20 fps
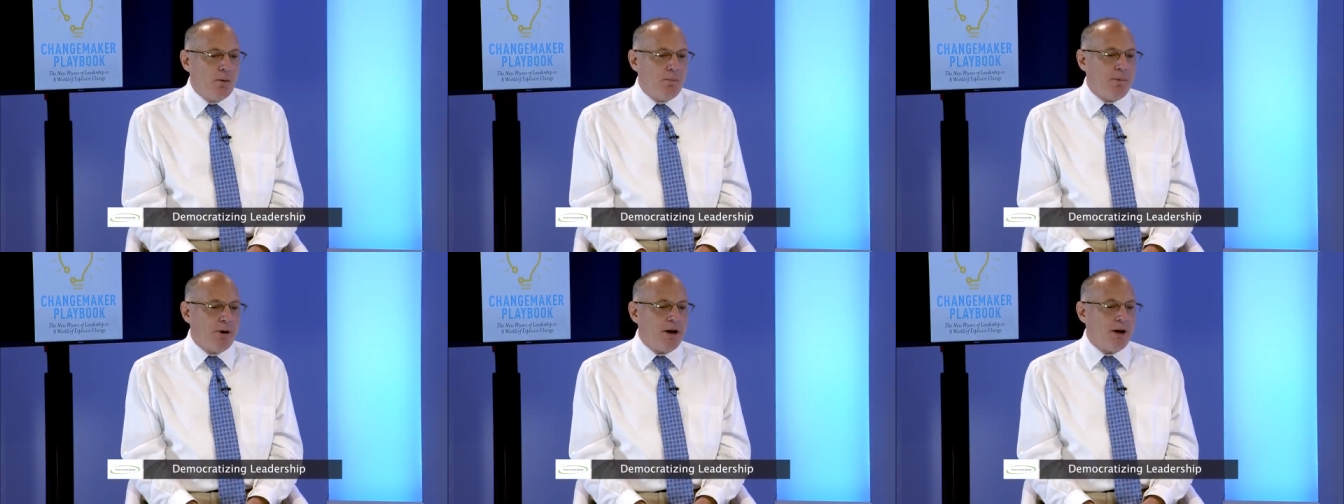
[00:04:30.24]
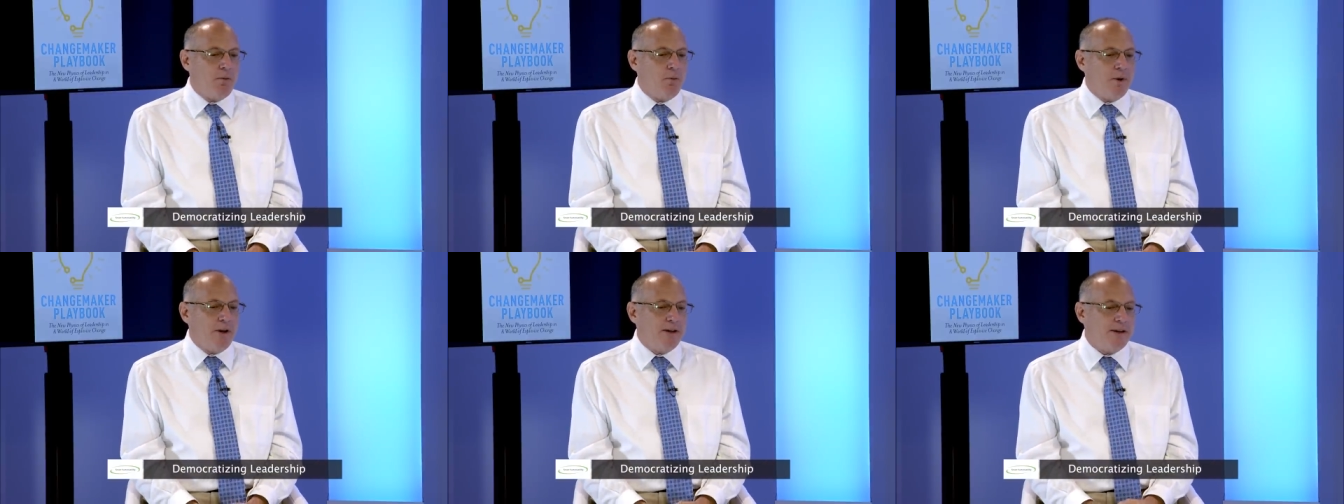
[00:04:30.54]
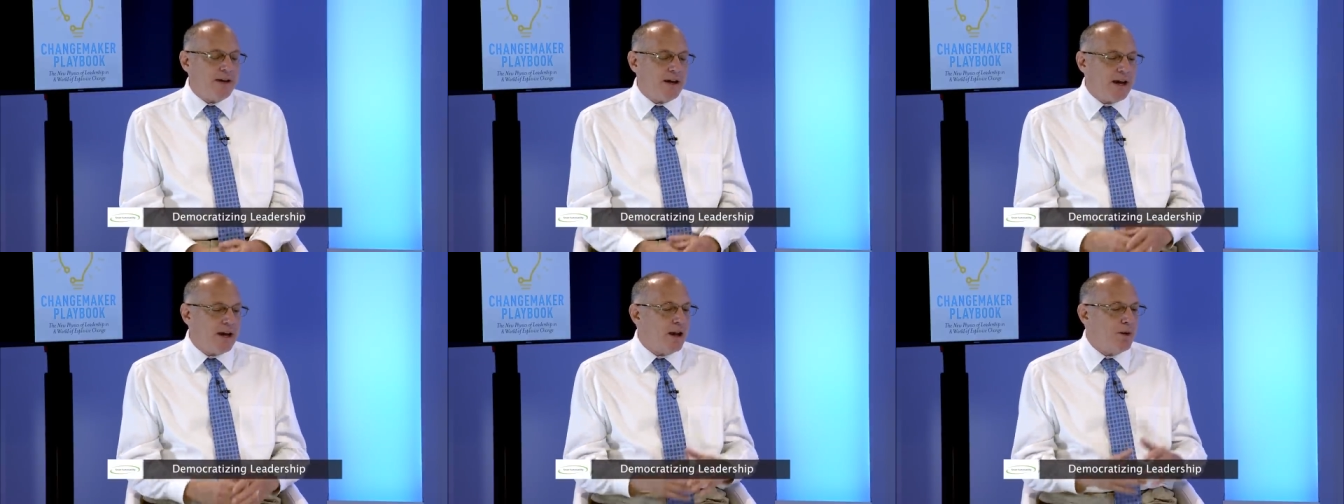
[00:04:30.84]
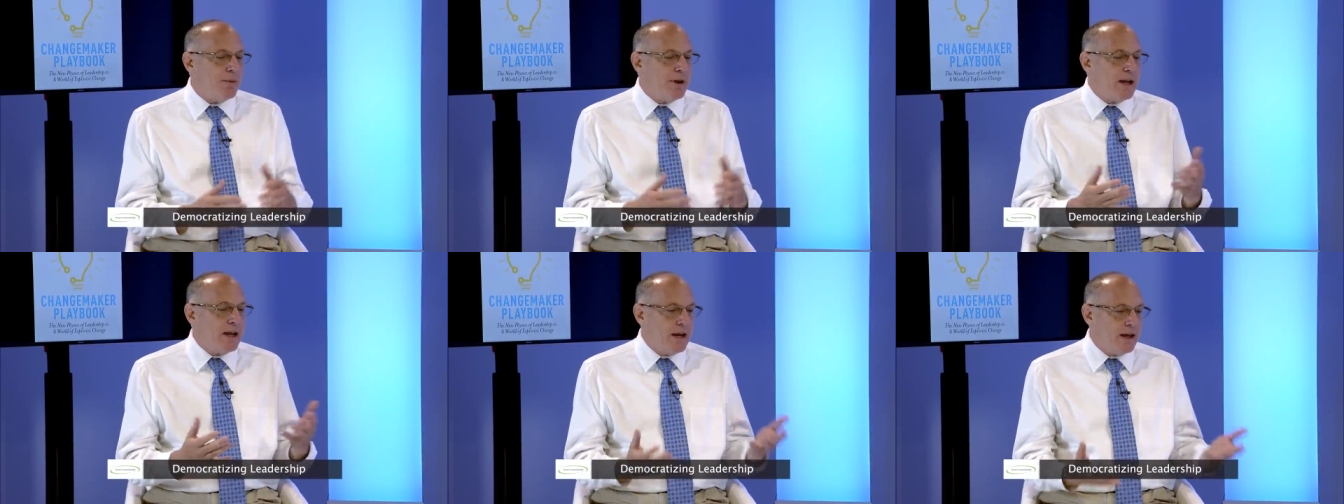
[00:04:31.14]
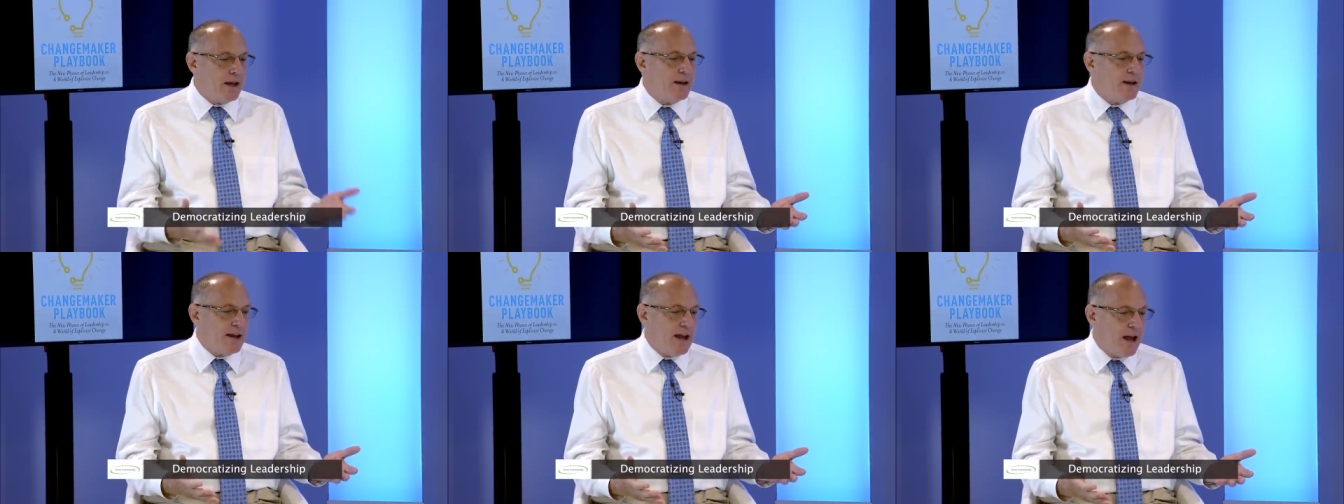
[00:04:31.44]
but we did. I mean,
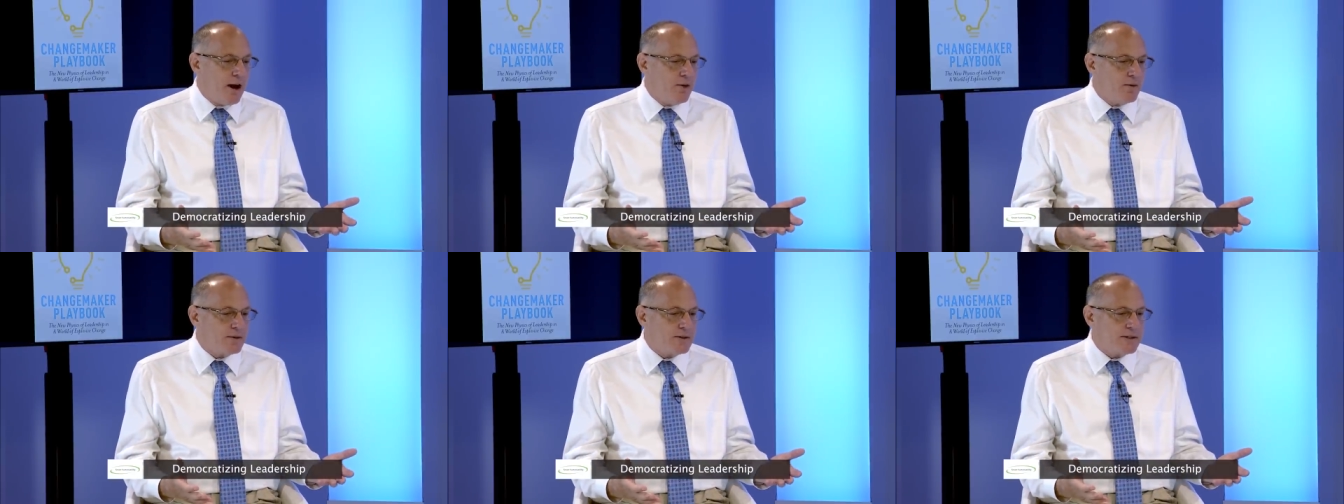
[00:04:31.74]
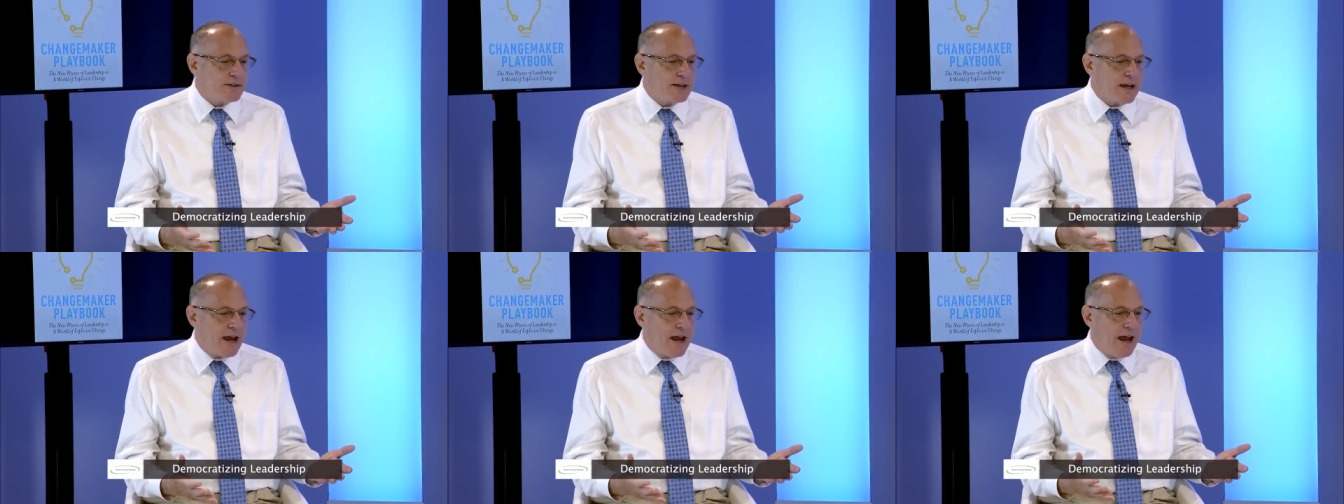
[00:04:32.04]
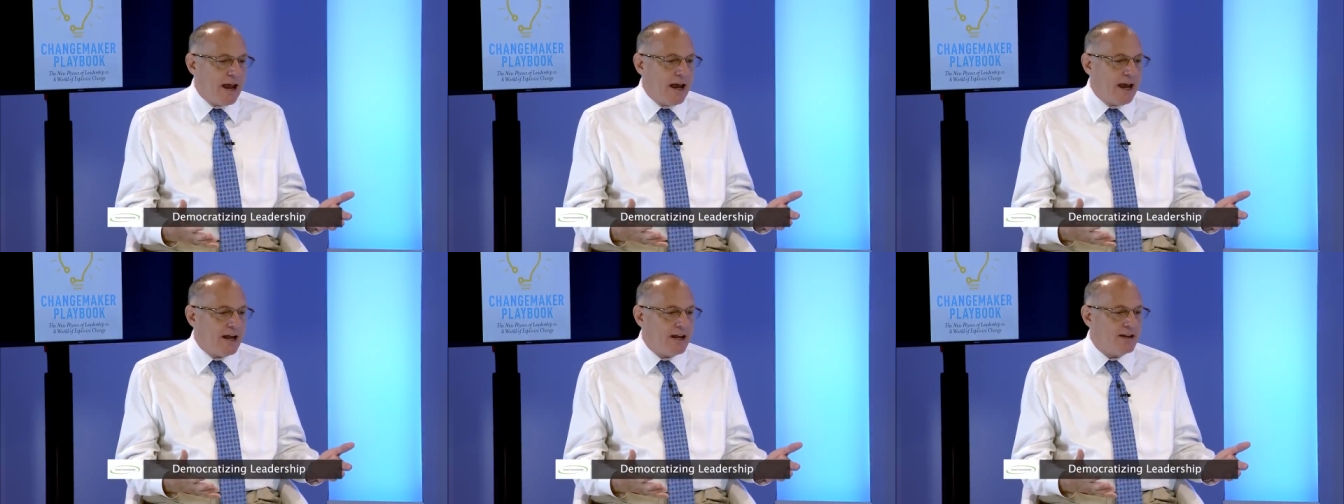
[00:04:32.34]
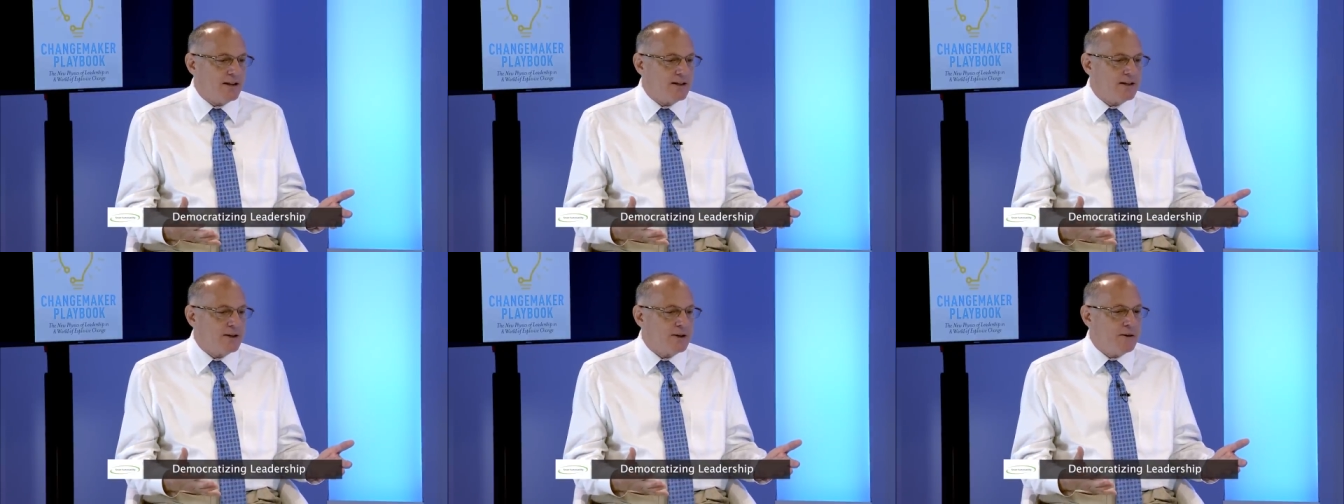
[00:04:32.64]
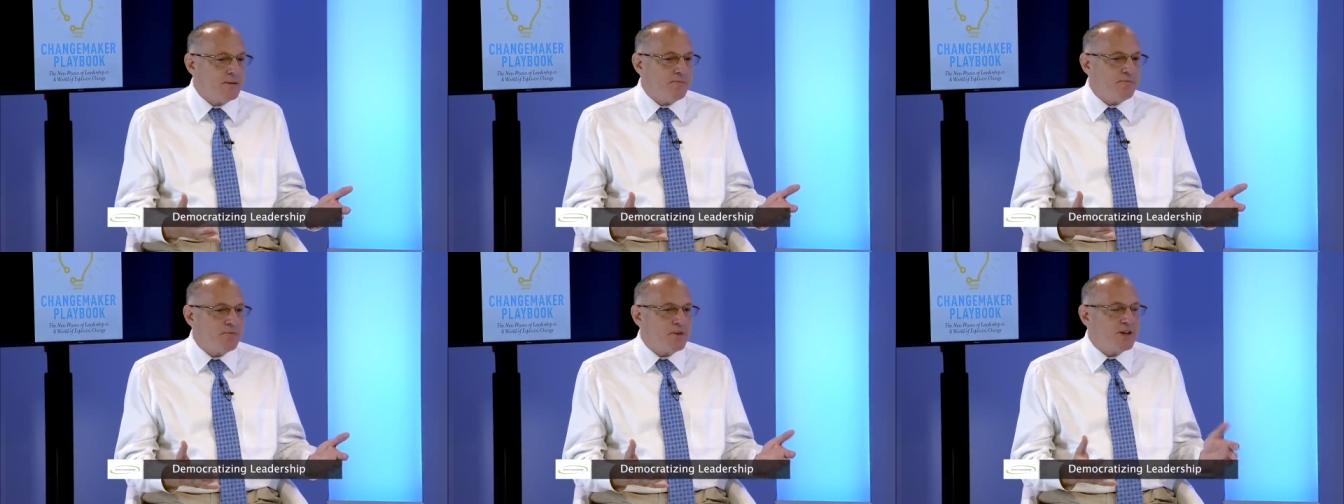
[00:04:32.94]
he announced and
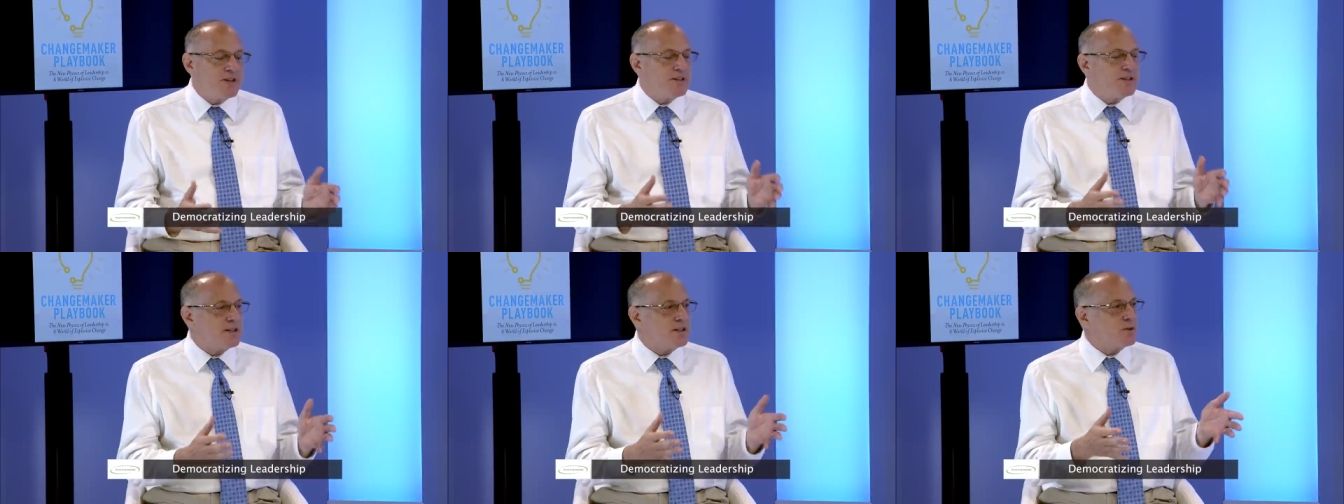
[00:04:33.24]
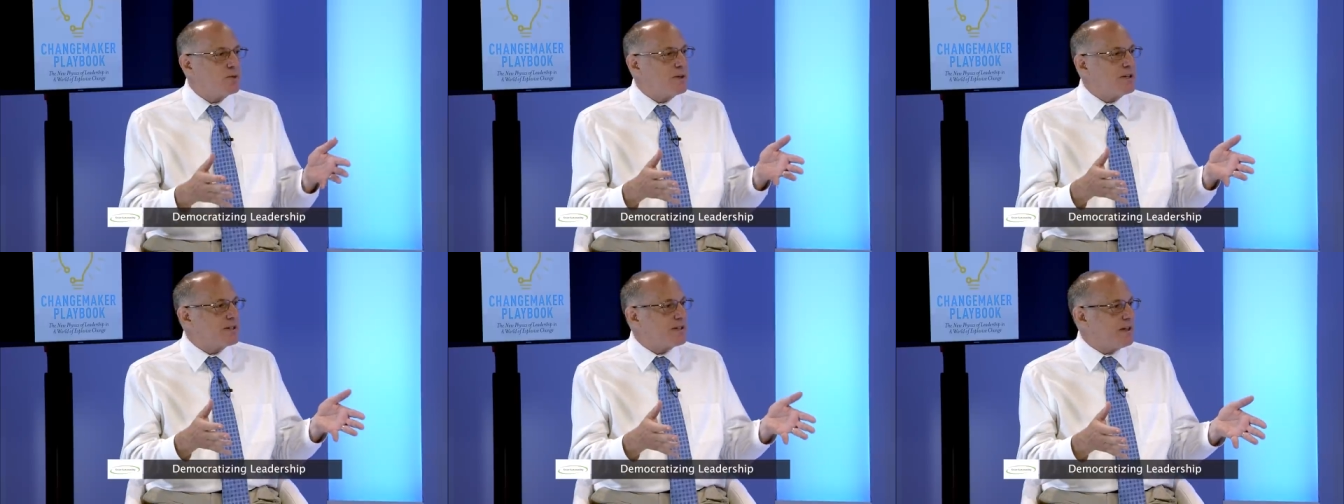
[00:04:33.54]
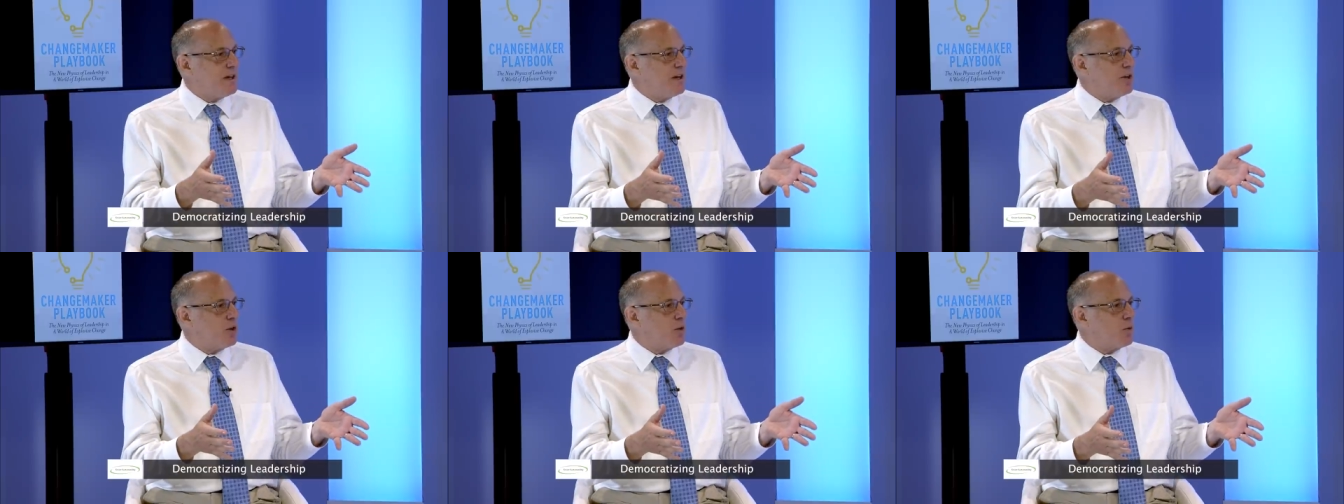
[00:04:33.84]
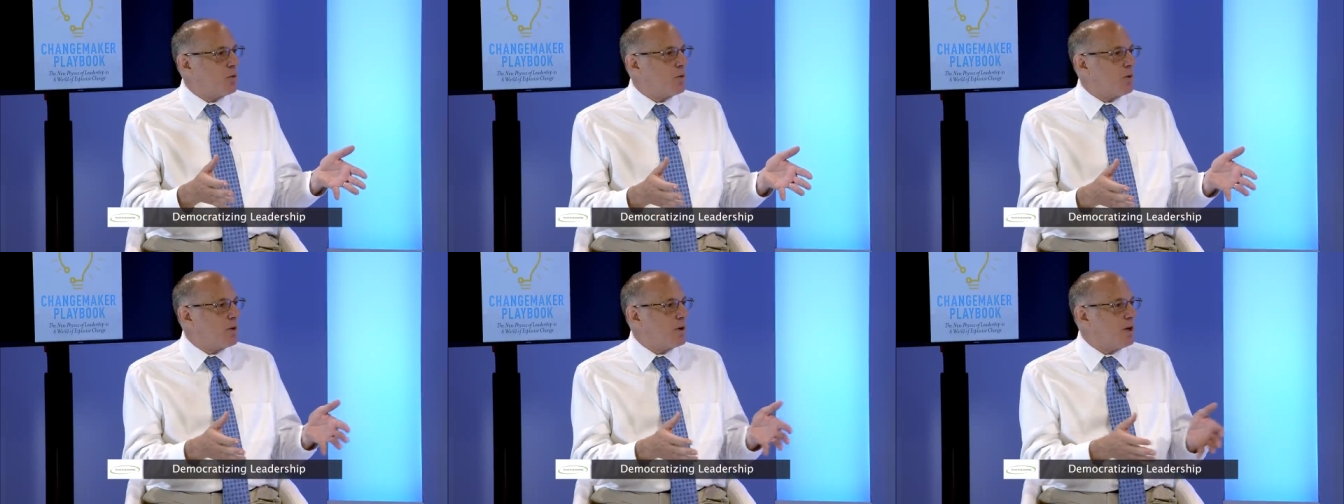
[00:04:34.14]
Six weeks later,